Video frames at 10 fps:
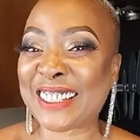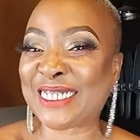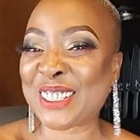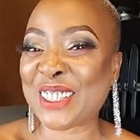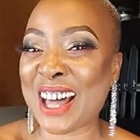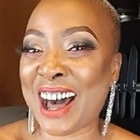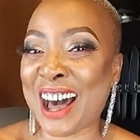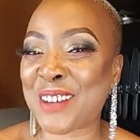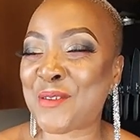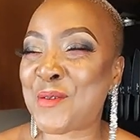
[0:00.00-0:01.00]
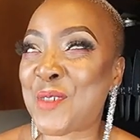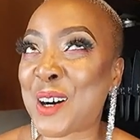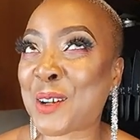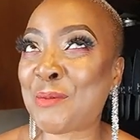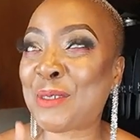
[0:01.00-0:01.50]
watching live.
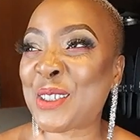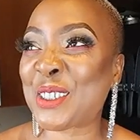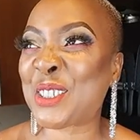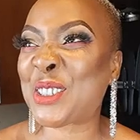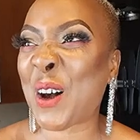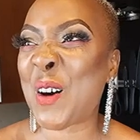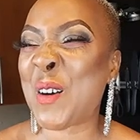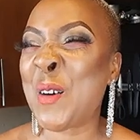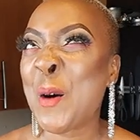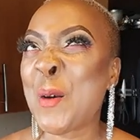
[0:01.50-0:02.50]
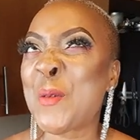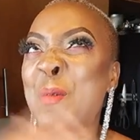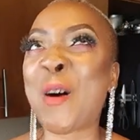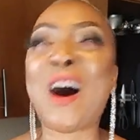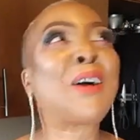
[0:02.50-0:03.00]
Welcome to the show.
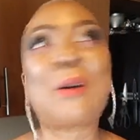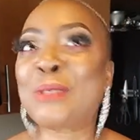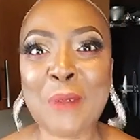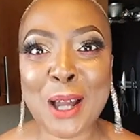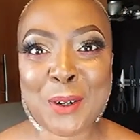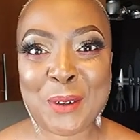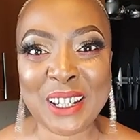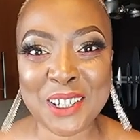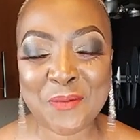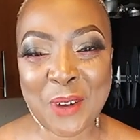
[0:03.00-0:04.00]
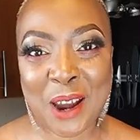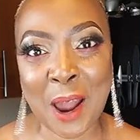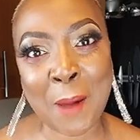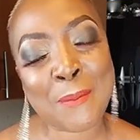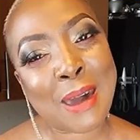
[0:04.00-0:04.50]
Welcome to my queendom where
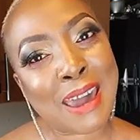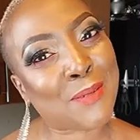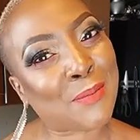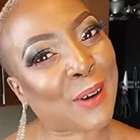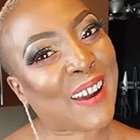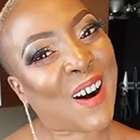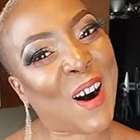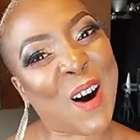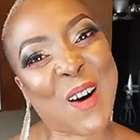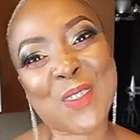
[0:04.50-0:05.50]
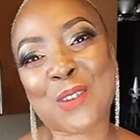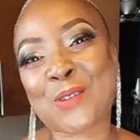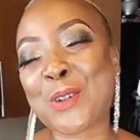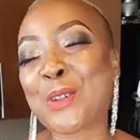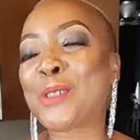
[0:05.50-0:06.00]
I make and break all the
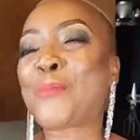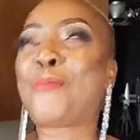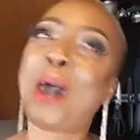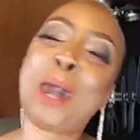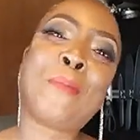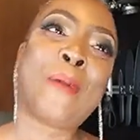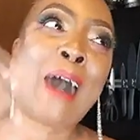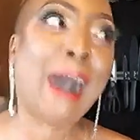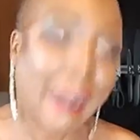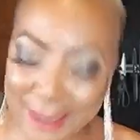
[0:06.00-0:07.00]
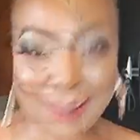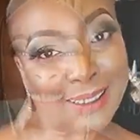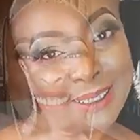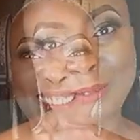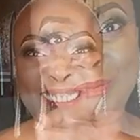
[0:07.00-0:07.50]
rules, baby.
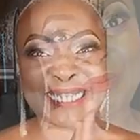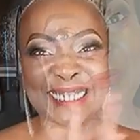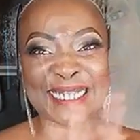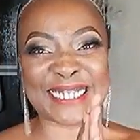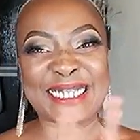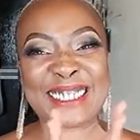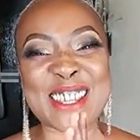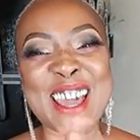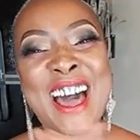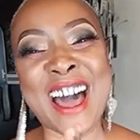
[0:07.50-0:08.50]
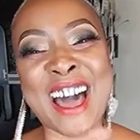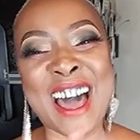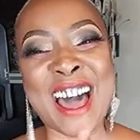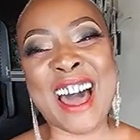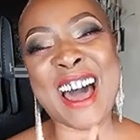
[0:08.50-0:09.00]

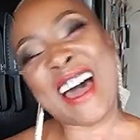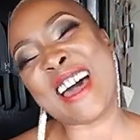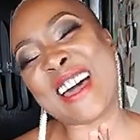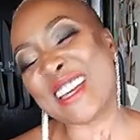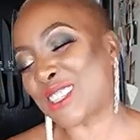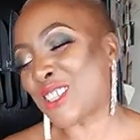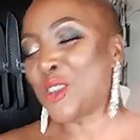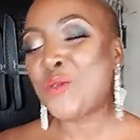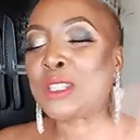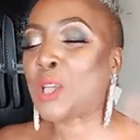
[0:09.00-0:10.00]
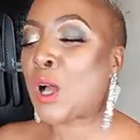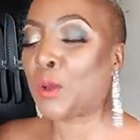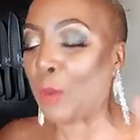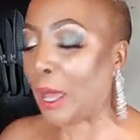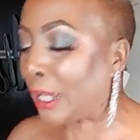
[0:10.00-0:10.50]
Yes! We'll talk
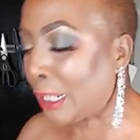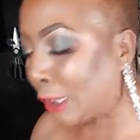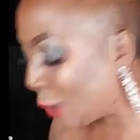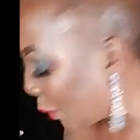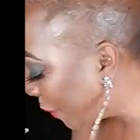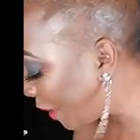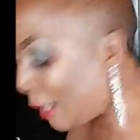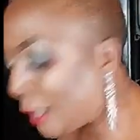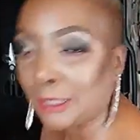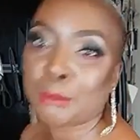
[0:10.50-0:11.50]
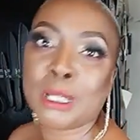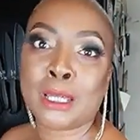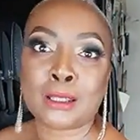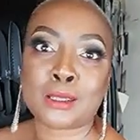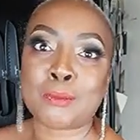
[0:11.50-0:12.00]
about it in a little bit. Honey, let me get
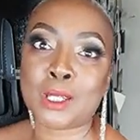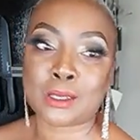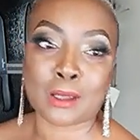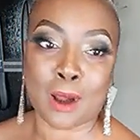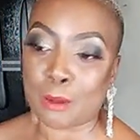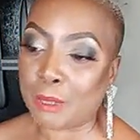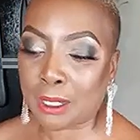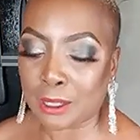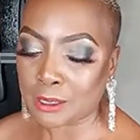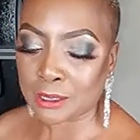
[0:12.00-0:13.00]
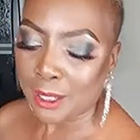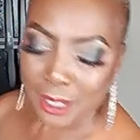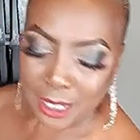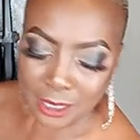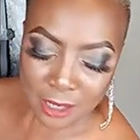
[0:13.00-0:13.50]
this meal started because
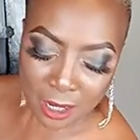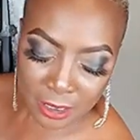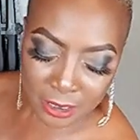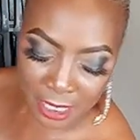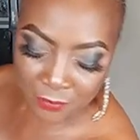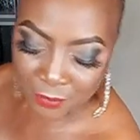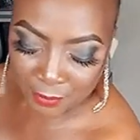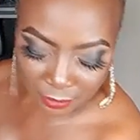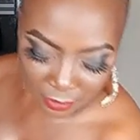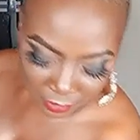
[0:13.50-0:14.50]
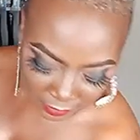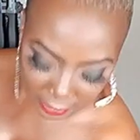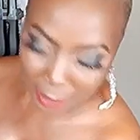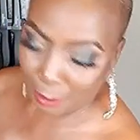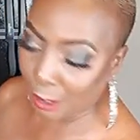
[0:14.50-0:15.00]
it's not going to take very long
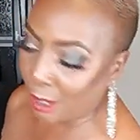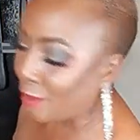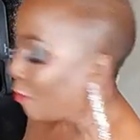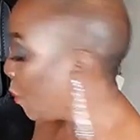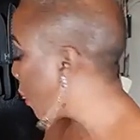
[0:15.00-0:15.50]
and